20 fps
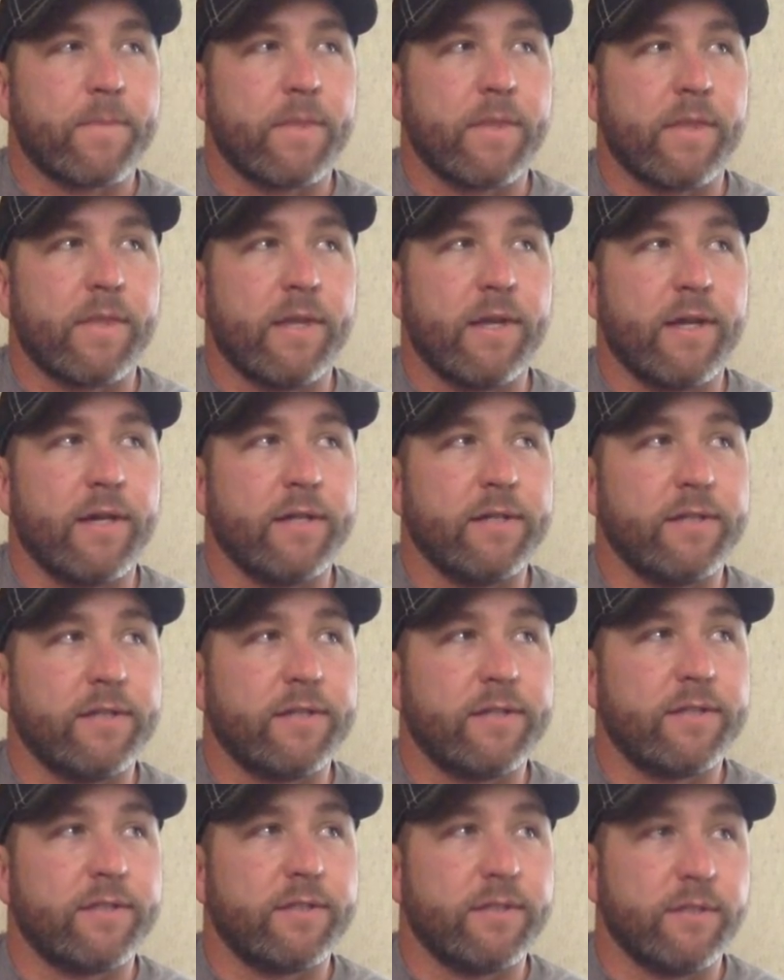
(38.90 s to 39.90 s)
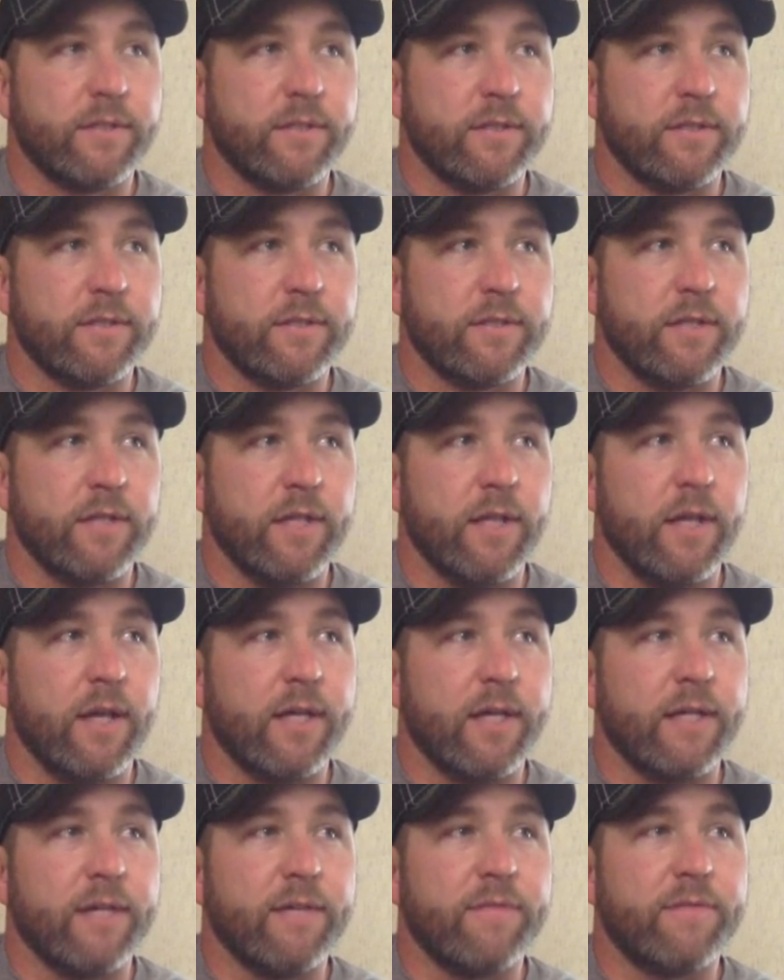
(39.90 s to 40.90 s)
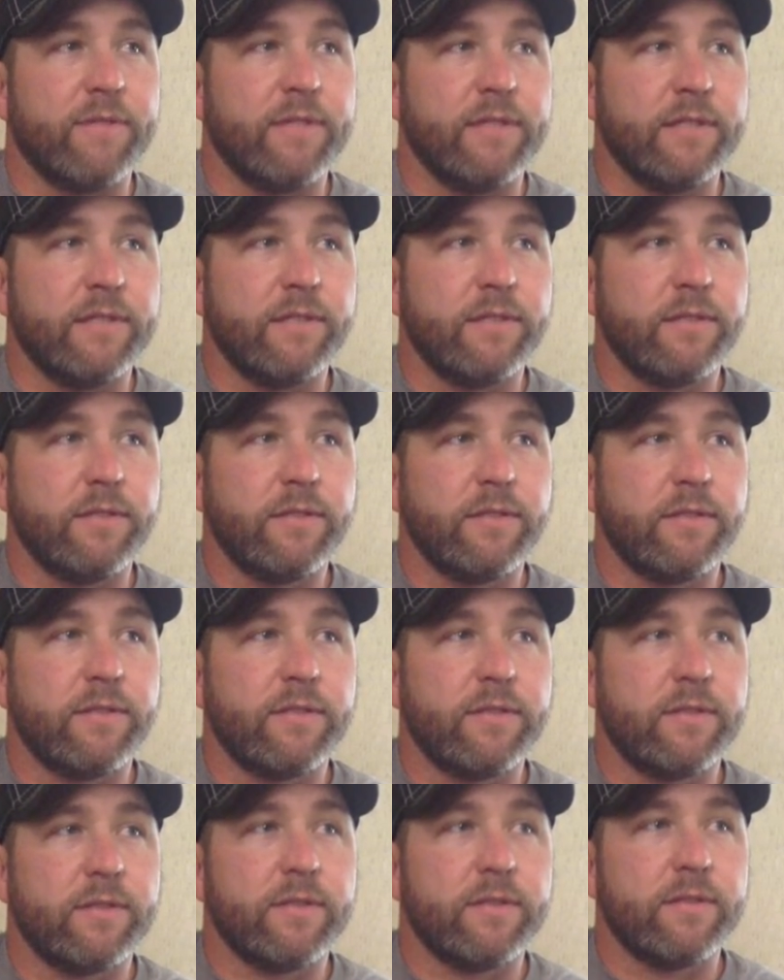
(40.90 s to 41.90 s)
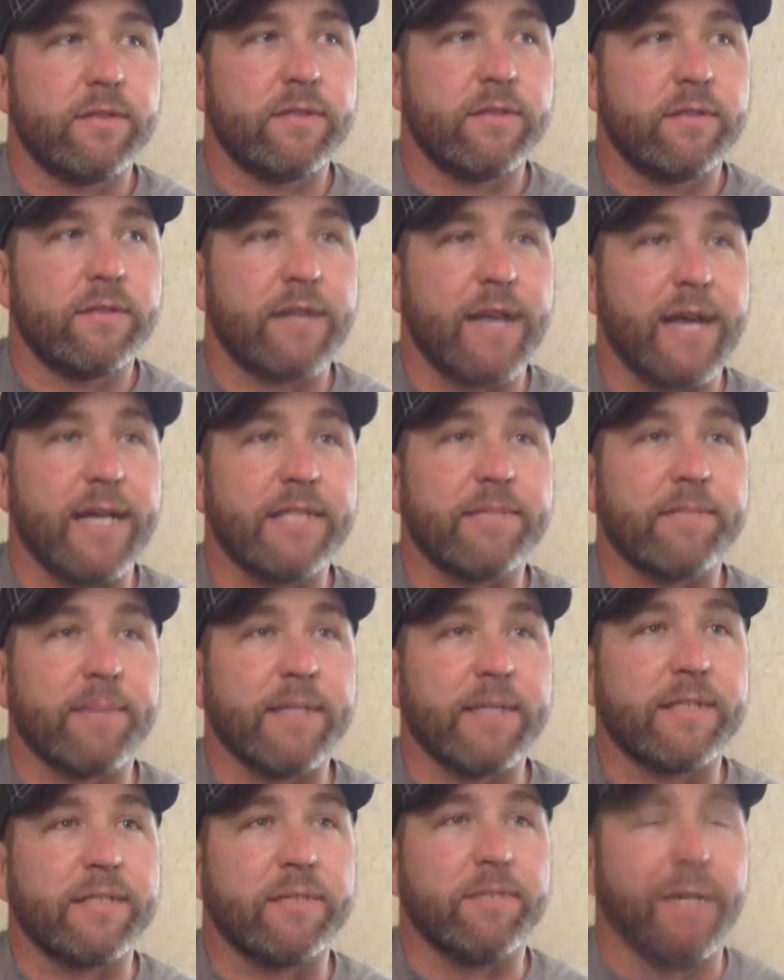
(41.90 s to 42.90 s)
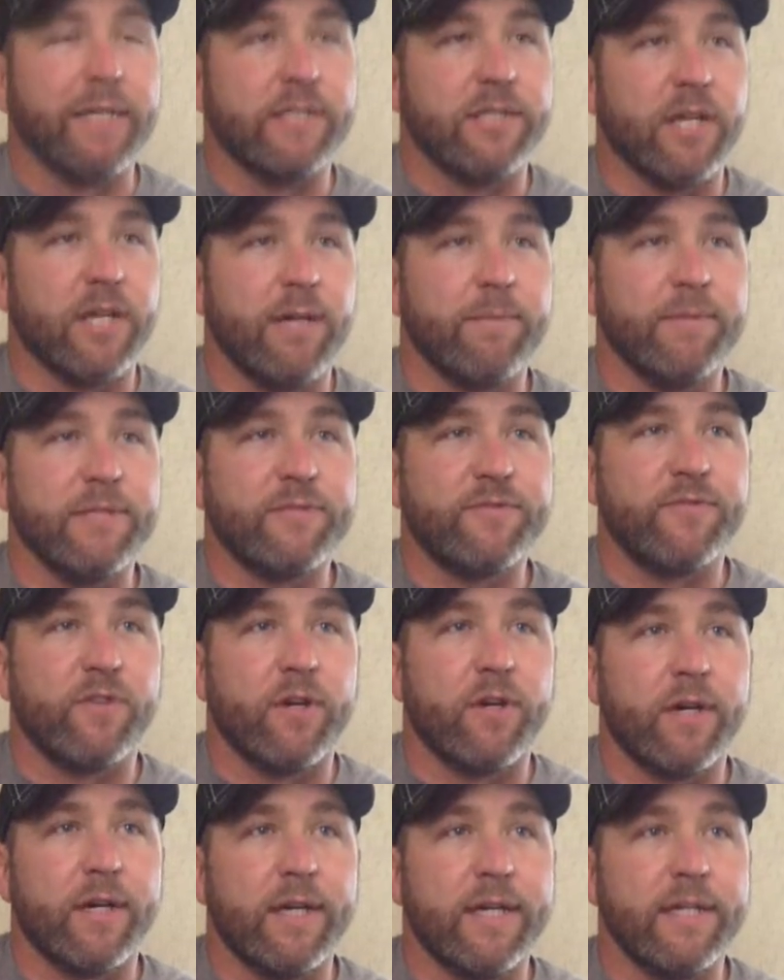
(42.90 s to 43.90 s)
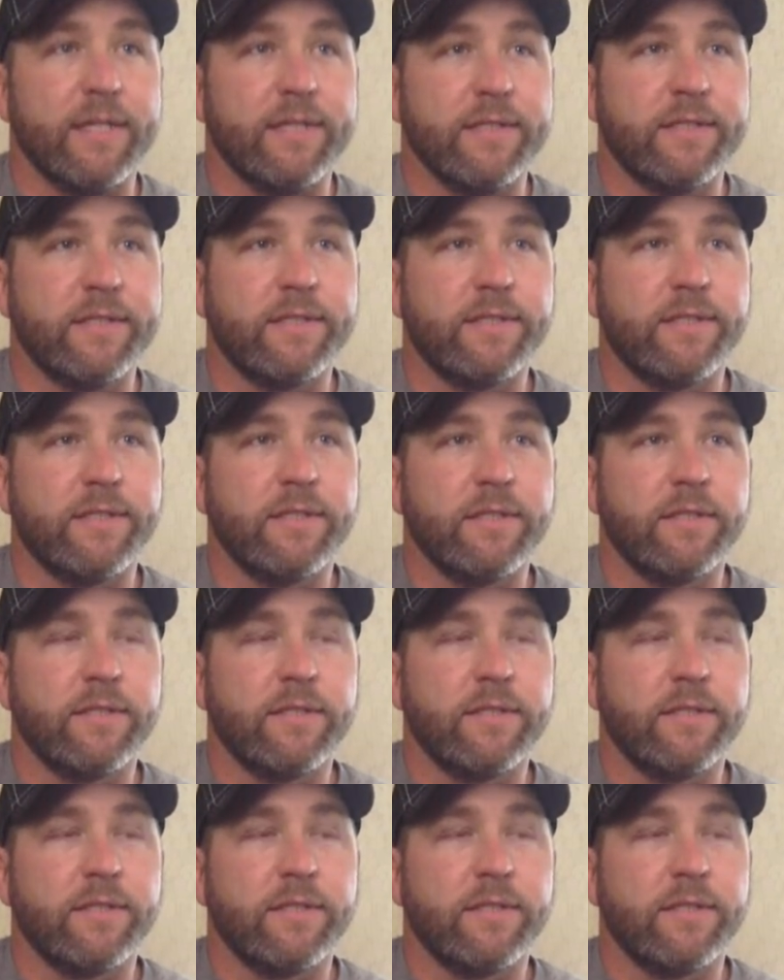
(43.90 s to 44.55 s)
There's a lot of different aspects of my job as far as